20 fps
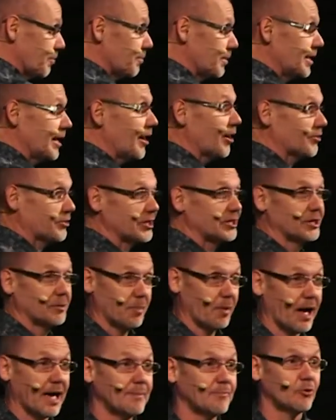in a minute, I think
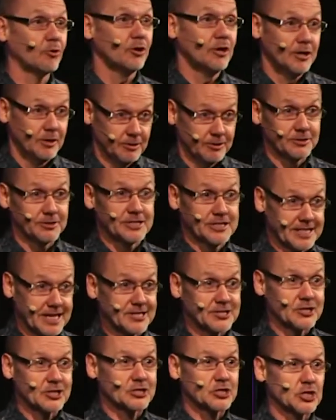the Bible
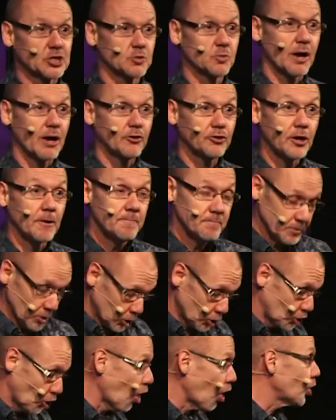says this as well, that
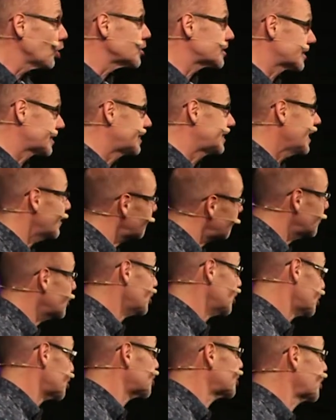God has
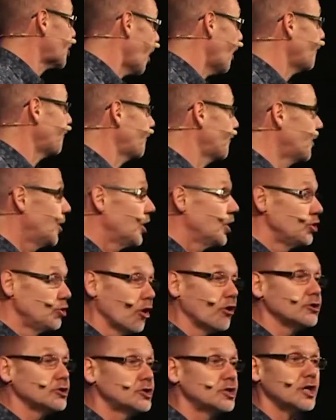given us stuff
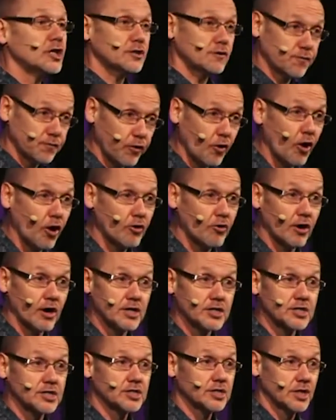not just for
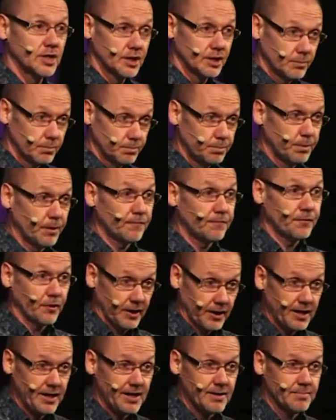us, but
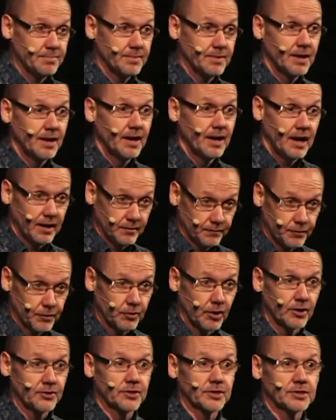for him and
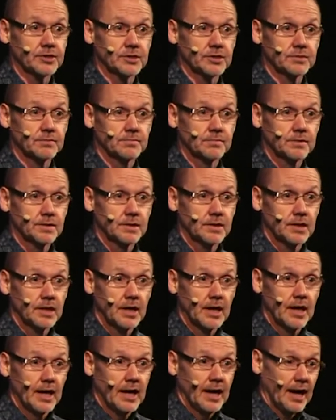for others.
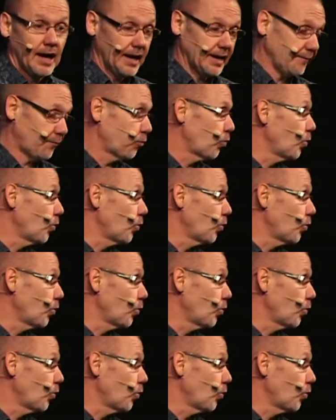And